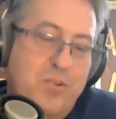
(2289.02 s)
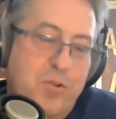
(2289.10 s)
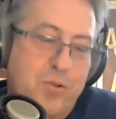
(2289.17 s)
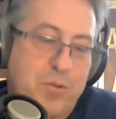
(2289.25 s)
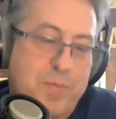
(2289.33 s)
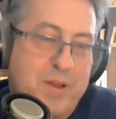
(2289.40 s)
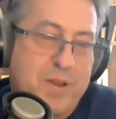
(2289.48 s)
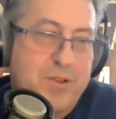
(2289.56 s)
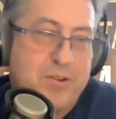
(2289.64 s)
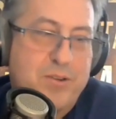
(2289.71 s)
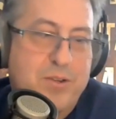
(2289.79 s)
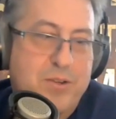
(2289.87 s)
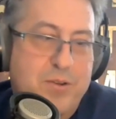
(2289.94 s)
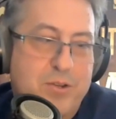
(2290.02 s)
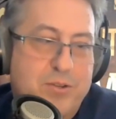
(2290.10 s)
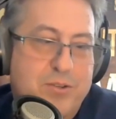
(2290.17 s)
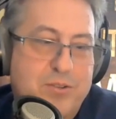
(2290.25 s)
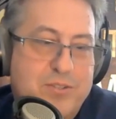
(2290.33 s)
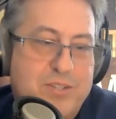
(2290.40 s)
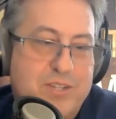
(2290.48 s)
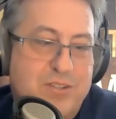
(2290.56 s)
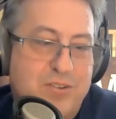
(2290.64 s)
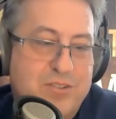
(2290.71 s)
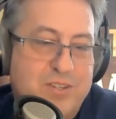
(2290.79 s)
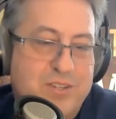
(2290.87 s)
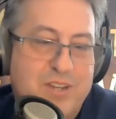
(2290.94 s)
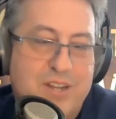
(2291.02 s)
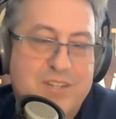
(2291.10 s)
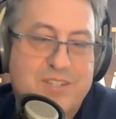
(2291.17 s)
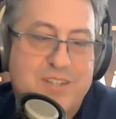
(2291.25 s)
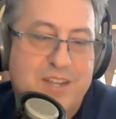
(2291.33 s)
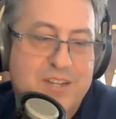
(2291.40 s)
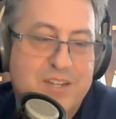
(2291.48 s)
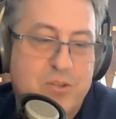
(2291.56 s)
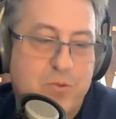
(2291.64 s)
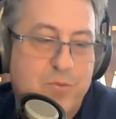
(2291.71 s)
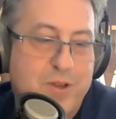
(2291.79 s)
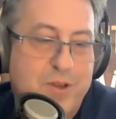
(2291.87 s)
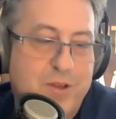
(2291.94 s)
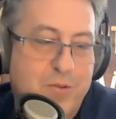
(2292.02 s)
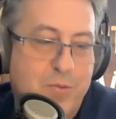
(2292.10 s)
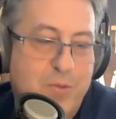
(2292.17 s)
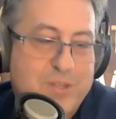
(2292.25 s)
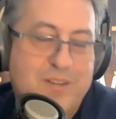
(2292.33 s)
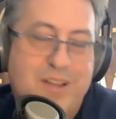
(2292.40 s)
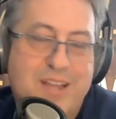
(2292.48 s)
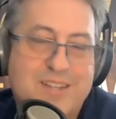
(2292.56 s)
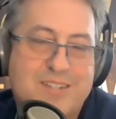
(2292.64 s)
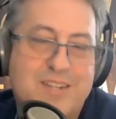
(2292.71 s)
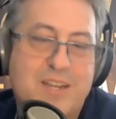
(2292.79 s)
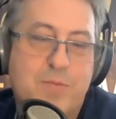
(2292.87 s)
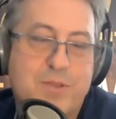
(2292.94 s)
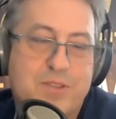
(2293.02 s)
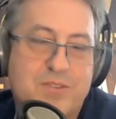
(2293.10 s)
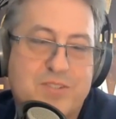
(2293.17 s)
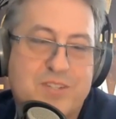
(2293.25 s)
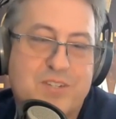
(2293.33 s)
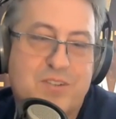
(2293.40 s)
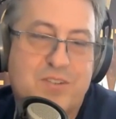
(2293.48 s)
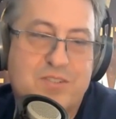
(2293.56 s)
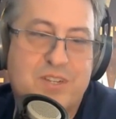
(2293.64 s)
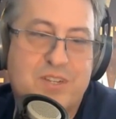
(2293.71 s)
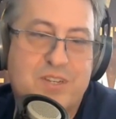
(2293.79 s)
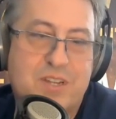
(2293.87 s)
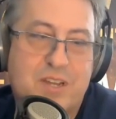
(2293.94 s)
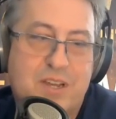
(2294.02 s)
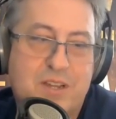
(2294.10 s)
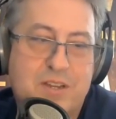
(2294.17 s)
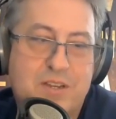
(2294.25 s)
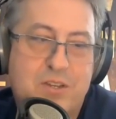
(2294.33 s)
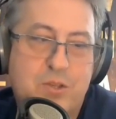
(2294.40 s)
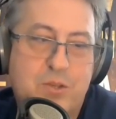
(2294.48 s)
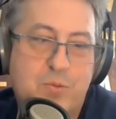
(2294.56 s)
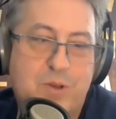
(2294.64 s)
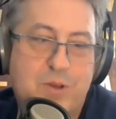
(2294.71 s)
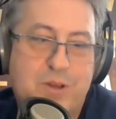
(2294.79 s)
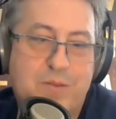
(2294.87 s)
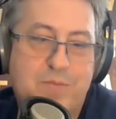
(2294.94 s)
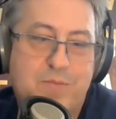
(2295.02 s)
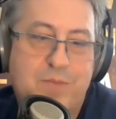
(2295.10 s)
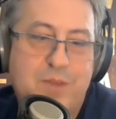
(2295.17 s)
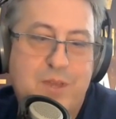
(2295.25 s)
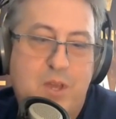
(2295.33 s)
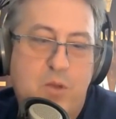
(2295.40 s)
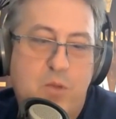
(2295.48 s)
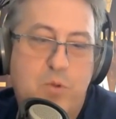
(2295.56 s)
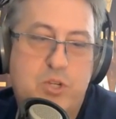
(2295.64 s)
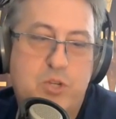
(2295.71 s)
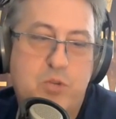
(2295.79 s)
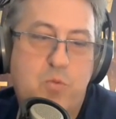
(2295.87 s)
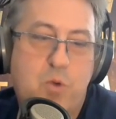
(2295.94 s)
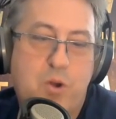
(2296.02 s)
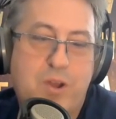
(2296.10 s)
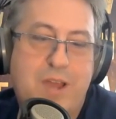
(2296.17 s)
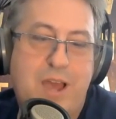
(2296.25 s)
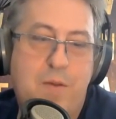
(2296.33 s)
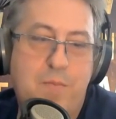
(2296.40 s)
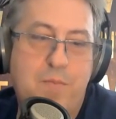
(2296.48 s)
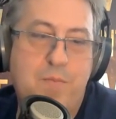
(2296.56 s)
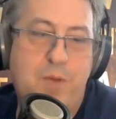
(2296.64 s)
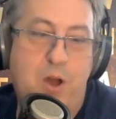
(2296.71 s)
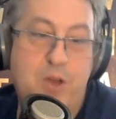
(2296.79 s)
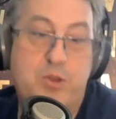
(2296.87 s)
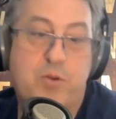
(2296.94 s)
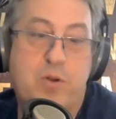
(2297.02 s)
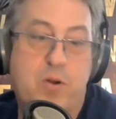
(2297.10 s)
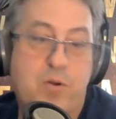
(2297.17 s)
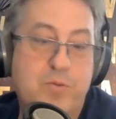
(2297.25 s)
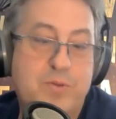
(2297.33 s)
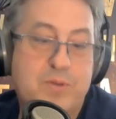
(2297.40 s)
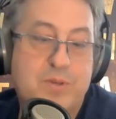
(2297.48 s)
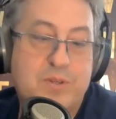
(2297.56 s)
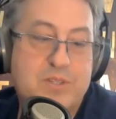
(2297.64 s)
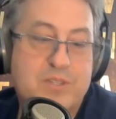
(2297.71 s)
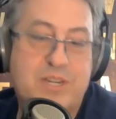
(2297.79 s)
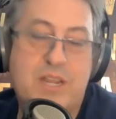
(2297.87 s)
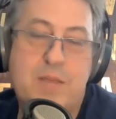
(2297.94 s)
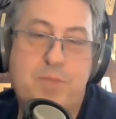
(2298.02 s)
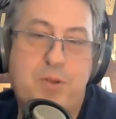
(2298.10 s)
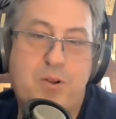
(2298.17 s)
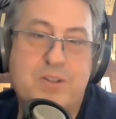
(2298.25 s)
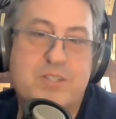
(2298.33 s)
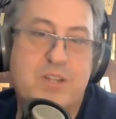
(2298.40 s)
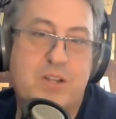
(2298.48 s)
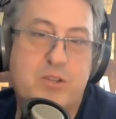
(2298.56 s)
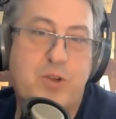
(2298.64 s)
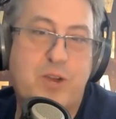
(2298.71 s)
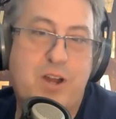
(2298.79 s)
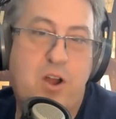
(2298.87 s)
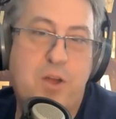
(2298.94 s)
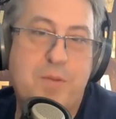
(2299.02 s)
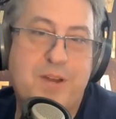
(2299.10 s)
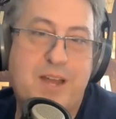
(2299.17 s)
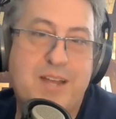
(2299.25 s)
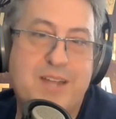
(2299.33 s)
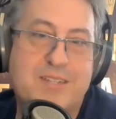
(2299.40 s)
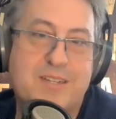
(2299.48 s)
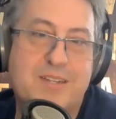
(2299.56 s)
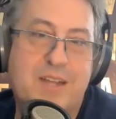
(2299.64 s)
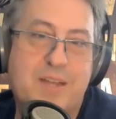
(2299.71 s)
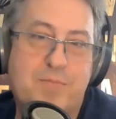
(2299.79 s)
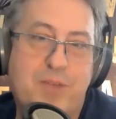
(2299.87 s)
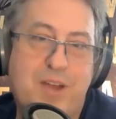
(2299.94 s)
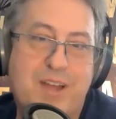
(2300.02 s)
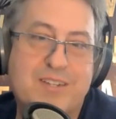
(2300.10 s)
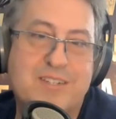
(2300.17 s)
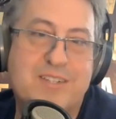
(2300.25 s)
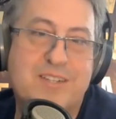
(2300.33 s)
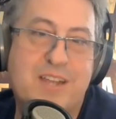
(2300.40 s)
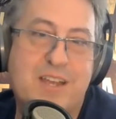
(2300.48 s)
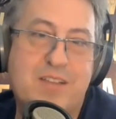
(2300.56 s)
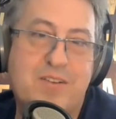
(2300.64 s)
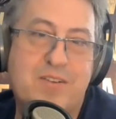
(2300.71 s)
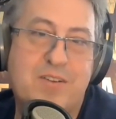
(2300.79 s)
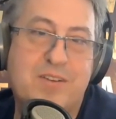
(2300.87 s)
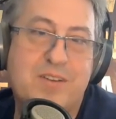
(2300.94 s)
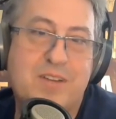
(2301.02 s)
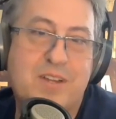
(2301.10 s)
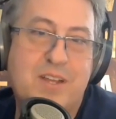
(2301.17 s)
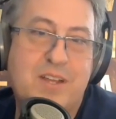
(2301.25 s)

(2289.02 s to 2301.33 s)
a little bit about your two sisters and singing. So what's it like singing with your sisters? Would you work out on your own singing parts, try to harmonize and practice together and